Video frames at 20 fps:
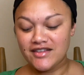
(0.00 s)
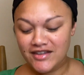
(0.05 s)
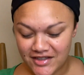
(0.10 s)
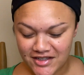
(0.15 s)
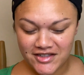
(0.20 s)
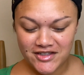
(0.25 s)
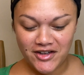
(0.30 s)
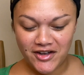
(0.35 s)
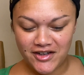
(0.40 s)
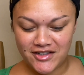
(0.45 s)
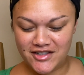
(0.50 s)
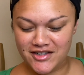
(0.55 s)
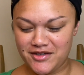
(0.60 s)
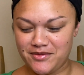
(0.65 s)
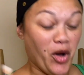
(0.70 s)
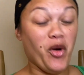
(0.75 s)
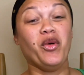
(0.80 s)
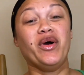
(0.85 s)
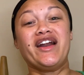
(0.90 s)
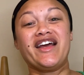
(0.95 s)
This is awesome.
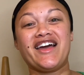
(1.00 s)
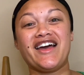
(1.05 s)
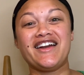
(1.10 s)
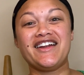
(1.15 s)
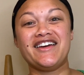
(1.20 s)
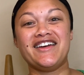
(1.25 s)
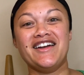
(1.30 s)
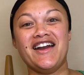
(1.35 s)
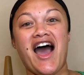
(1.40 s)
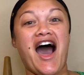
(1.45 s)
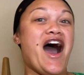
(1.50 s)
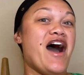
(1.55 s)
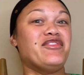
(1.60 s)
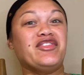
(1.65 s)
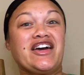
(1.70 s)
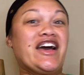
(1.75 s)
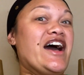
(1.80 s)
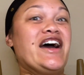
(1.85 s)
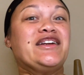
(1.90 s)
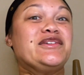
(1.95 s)
Oh, and I got an
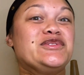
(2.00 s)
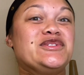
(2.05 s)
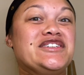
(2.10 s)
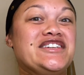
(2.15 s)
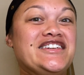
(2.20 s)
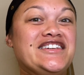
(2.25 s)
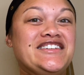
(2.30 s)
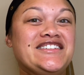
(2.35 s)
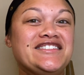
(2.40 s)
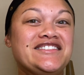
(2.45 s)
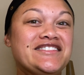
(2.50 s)
avocado sheet.